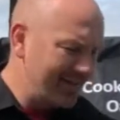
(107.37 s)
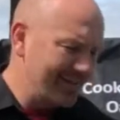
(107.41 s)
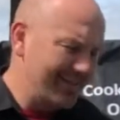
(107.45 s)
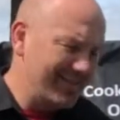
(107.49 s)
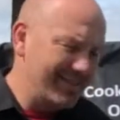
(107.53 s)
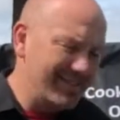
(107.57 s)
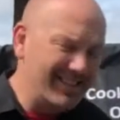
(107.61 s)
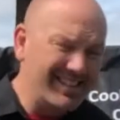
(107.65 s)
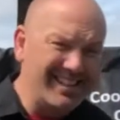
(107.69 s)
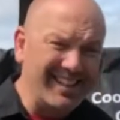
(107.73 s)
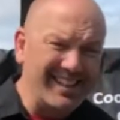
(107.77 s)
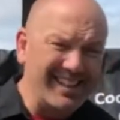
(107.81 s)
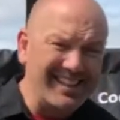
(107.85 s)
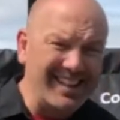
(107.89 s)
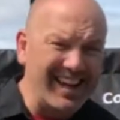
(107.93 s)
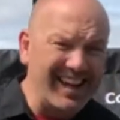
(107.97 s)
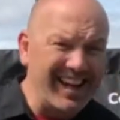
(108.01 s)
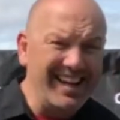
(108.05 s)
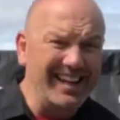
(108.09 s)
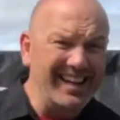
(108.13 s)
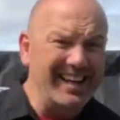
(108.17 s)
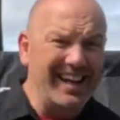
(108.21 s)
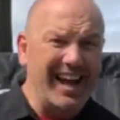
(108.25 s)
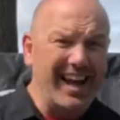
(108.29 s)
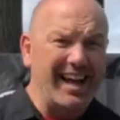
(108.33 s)

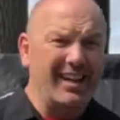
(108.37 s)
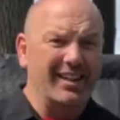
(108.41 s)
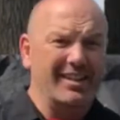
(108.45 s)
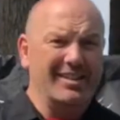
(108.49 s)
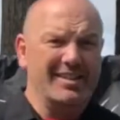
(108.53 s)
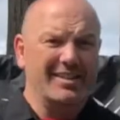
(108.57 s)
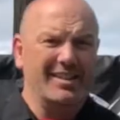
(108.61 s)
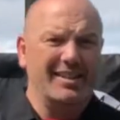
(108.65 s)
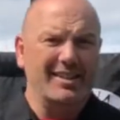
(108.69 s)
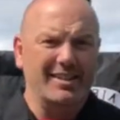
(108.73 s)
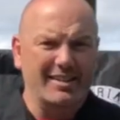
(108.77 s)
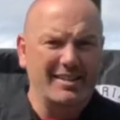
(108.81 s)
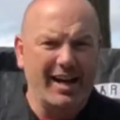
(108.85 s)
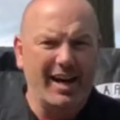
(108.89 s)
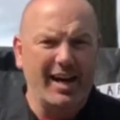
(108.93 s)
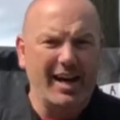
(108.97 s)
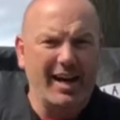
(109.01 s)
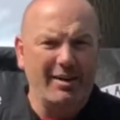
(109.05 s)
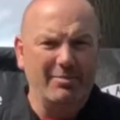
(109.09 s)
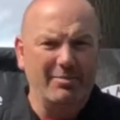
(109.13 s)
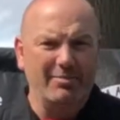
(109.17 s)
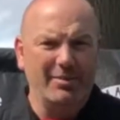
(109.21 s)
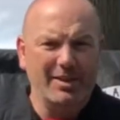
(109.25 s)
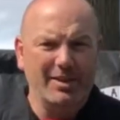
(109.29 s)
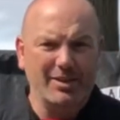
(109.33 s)
6-8 gallons at a
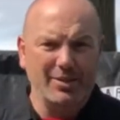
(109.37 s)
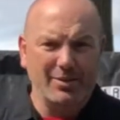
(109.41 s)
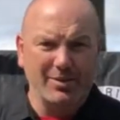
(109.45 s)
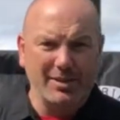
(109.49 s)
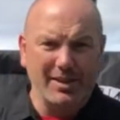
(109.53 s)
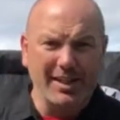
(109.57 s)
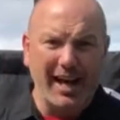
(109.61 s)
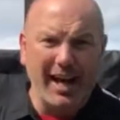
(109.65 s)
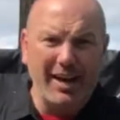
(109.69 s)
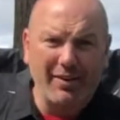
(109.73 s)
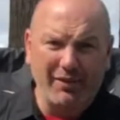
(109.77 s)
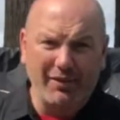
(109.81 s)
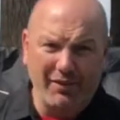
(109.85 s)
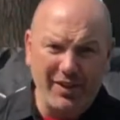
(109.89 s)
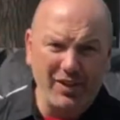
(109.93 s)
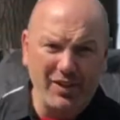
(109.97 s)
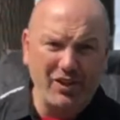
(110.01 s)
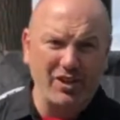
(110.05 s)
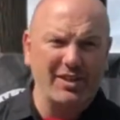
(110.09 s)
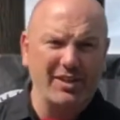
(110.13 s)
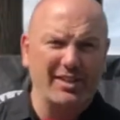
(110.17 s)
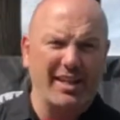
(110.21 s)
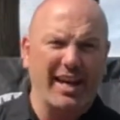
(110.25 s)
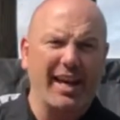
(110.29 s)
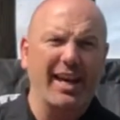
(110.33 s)
time, and so it's not
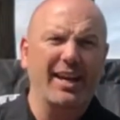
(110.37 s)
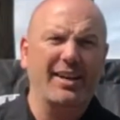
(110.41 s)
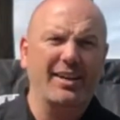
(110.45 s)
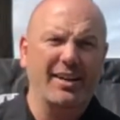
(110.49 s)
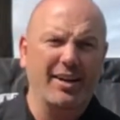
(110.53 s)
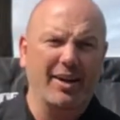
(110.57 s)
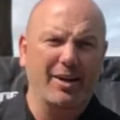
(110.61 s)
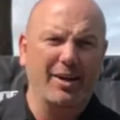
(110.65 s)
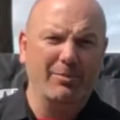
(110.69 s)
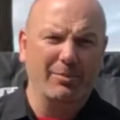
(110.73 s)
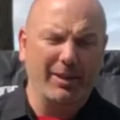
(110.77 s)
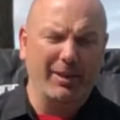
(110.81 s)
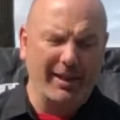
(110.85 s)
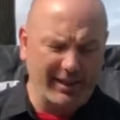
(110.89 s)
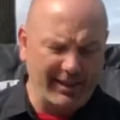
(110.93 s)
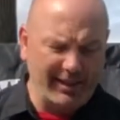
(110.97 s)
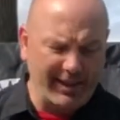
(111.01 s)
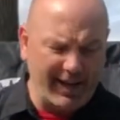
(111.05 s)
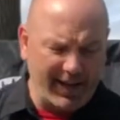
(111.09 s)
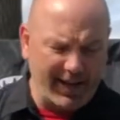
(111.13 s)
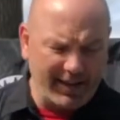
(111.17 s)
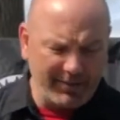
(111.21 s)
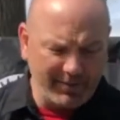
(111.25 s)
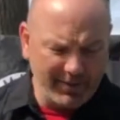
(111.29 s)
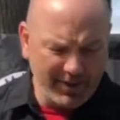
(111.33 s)
efficient to hand cut them like
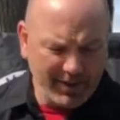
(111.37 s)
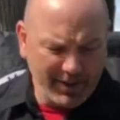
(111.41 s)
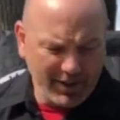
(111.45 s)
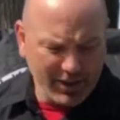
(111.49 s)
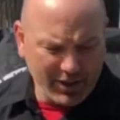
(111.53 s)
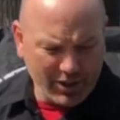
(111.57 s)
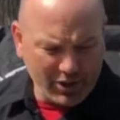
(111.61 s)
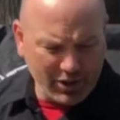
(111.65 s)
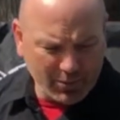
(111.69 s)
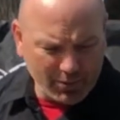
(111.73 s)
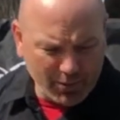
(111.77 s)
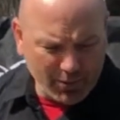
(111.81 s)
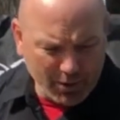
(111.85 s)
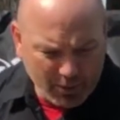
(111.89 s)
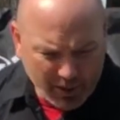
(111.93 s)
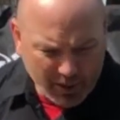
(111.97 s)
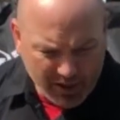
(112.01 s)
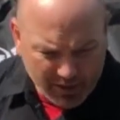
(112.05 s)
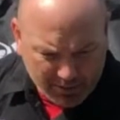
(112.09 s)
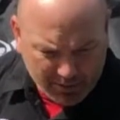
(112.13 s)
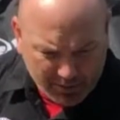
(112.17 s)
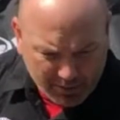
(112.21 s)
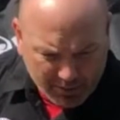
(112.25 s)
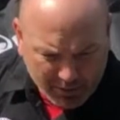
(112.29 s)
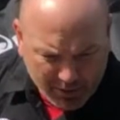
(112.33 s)
that. So
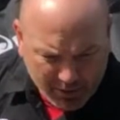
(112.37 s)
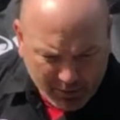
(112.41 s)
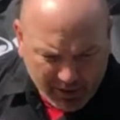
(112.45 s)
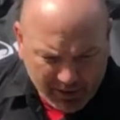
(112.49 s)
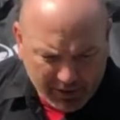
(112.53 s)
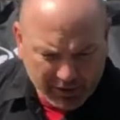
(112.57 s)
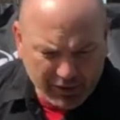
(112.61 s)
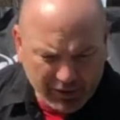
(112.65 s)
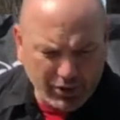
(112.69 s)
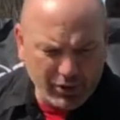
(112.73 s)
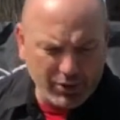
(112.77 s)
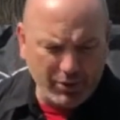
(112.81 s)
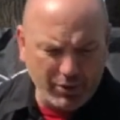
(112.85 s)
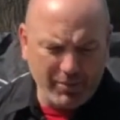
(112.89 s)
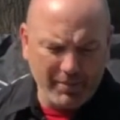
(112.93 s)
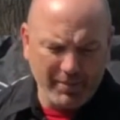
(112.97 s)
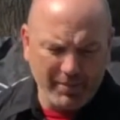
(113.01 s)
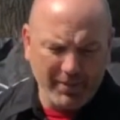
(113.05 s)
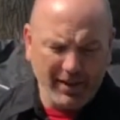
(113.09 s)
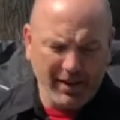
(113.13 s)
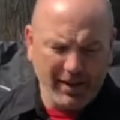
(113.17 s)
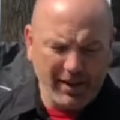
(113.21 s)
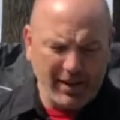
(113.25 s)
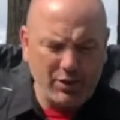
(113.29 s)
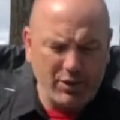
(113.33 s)
what we'll do
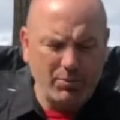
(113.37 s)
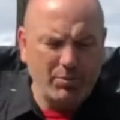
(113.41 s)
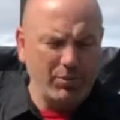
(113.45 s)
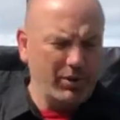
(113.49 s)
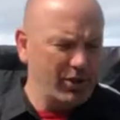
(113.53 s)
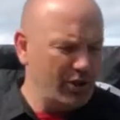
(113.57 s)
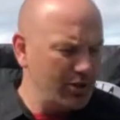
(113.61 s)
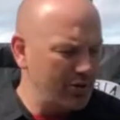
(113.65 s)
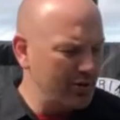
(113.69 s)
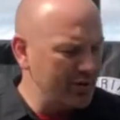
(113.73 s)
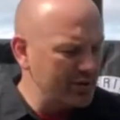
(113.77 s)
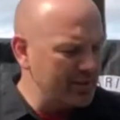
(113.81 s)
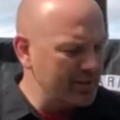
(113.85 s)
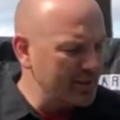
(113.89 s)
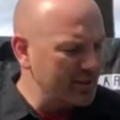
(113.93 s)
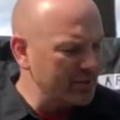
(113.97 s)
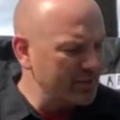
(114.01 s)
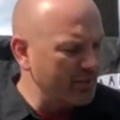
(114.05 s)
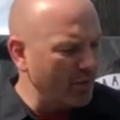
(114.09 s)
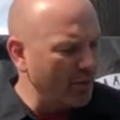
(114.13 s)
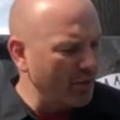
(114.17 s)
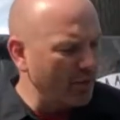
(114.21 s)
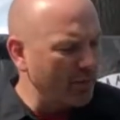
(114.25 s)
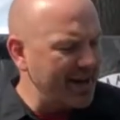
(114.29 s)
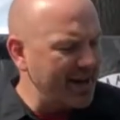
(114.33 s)
is we'll use this
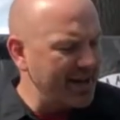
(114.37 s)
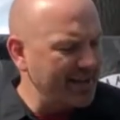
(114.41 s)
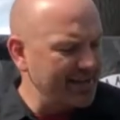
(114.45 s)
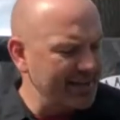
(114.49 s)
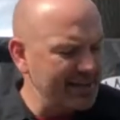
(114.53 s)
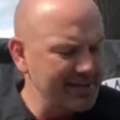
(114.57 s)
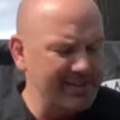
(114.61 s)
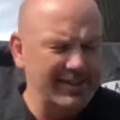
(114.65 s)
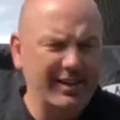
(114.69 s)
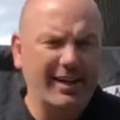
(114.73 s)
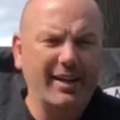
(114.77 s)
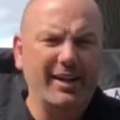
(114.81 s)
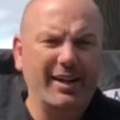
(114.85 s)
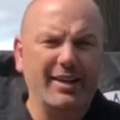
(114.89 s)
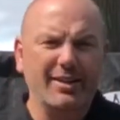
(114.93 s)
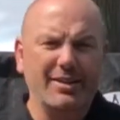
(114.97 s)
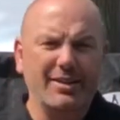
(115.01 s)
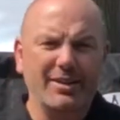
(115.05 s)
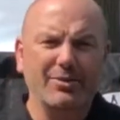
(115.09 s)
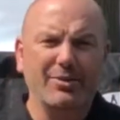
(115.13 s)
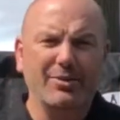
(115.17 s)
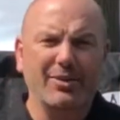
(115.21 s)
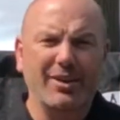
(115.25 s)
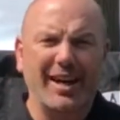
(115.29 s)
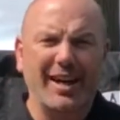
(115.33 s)
Vollrath Instacut
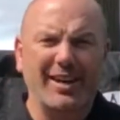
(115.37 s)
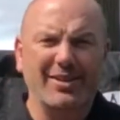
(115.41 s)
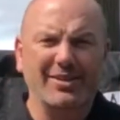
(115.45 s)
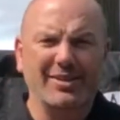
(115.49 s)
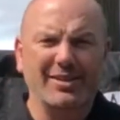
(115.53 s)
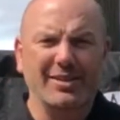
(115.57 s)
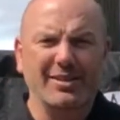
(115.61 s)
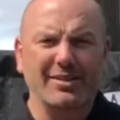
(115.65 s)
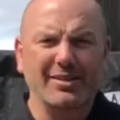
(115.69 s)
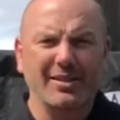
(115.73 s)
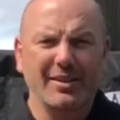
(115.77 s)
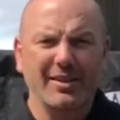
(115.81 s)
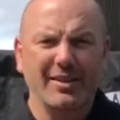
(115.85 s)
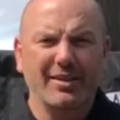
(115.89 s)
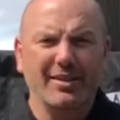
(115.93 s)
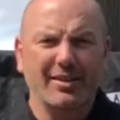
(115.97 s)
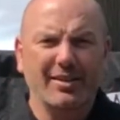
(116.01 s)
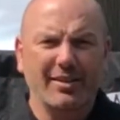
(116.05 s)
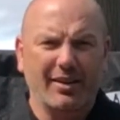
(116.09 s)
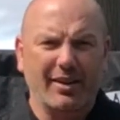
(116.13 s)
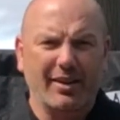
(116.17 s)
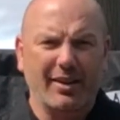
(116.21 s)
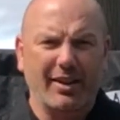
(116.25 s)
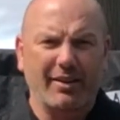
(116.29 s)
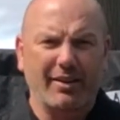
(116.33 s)
2000
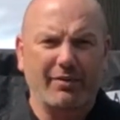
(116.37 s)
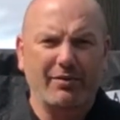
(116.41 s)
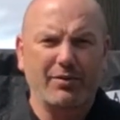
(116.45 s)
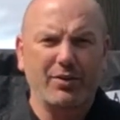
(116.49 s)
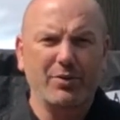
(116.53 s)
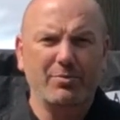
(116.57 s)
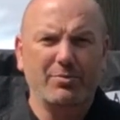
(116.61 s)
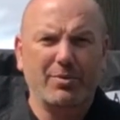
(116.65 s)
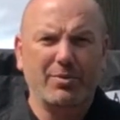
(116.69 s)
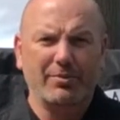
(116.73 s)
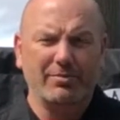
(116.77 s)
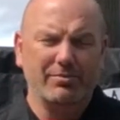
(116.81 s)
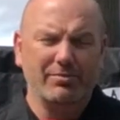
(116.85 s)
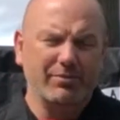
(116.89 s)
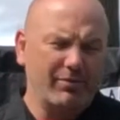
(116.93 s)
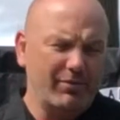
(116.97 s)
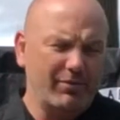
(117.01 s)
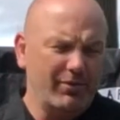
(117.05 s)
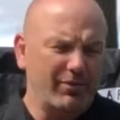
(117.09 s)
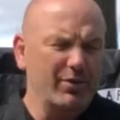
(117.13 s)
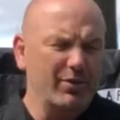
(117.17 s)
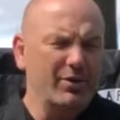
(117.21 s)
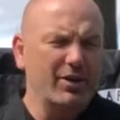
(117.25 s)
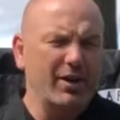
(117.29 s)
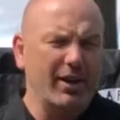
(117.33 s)

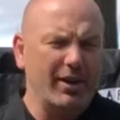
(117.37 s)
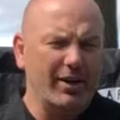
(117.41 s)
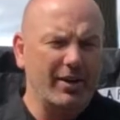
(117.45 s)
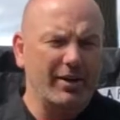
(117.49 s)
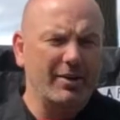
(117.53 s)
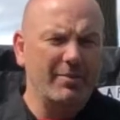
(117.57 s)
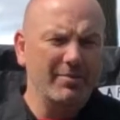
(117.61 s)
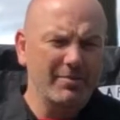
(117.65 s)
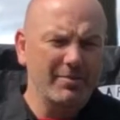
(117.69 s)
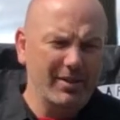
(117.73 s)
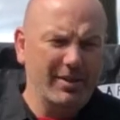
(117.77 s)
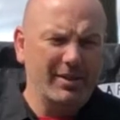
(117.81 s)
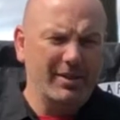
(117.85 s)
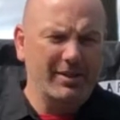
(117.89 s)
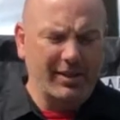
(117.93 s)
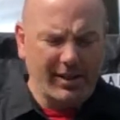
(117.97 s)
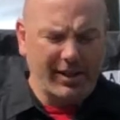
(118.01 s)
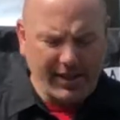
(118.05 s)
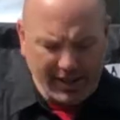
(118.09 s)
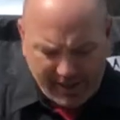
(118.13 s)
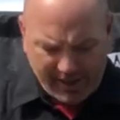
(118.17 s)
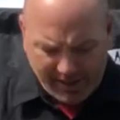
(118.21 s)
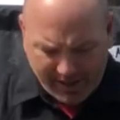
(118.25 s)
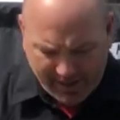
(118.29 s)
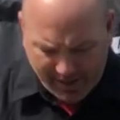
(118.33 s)
food cutter to
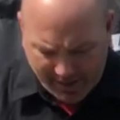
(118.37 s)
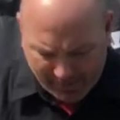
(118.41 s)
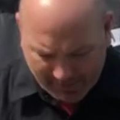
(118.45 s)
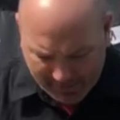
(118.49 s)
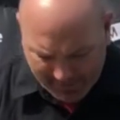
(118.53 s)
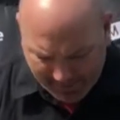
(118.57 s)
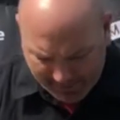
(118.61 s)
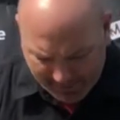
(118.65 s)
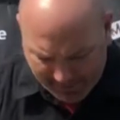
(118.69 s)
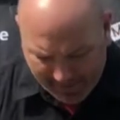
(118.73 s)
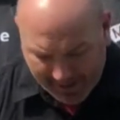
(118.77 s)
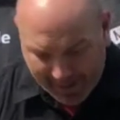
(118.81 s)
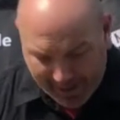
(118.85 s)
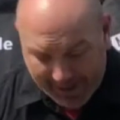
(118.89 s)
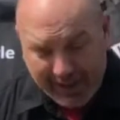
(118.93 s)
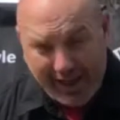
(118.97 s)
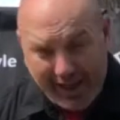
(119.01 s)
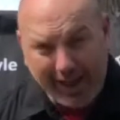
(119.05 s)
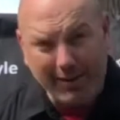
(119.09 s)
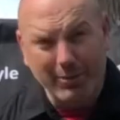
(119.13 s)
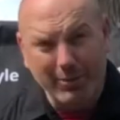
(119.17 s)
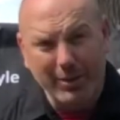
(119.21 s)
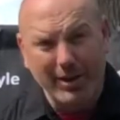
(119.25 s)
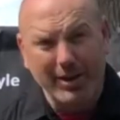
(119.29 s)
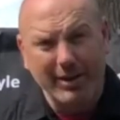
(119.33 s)
cut it up.
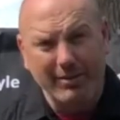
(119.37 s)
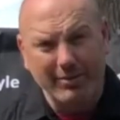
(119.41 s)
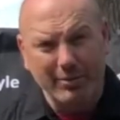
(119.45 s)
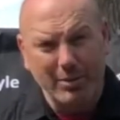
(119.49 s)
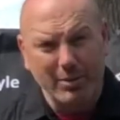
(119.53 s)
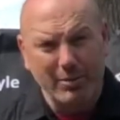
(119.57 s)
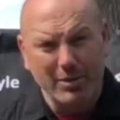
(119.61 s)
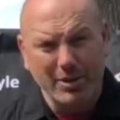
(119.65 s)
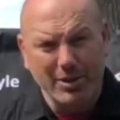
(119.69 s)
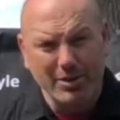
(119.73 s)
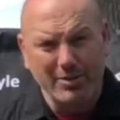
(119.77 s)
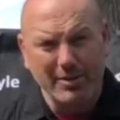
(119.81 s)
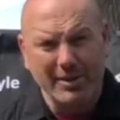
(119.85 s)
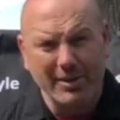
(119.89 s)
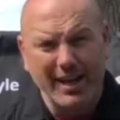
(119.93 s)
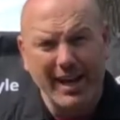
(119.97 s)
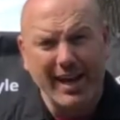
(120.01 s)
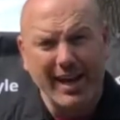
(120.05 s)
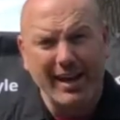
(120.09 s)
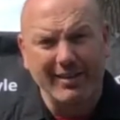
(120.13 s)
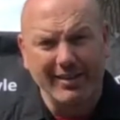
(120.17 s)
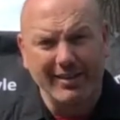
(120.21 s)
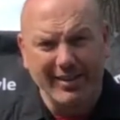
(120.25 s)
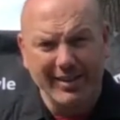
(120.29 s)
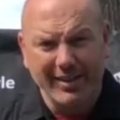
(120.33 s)
That way, when we're doing
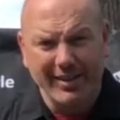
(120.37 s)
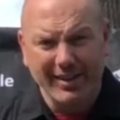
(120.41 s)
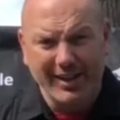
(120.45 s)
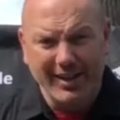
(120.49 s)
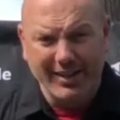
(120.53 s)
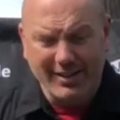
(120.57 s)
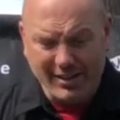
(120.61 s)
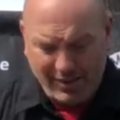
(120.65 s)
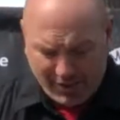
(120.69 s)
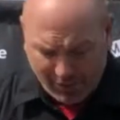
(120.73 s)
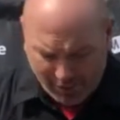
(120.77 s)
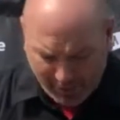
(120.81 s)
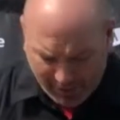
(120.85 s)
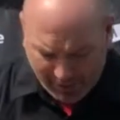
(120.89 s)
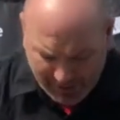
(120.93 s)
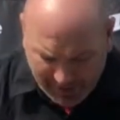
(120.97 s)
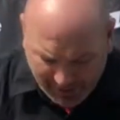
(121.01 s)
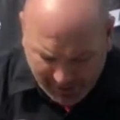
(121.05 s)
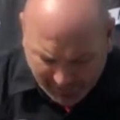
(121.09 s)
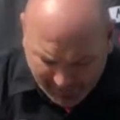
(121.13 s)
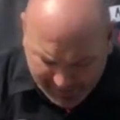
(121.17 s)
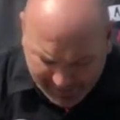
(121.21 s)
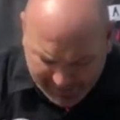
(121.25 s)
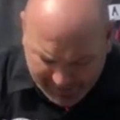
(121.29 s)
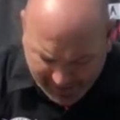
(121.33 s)
that, it's a totally
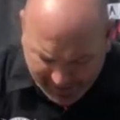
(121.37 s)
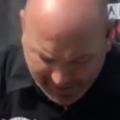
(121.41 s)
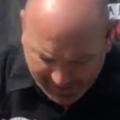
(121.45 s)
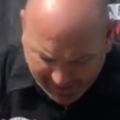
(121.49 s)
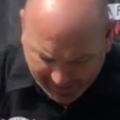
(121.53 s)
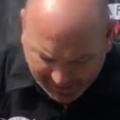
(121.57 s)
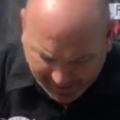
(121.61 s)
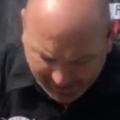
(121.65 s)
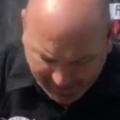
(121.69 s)
different style of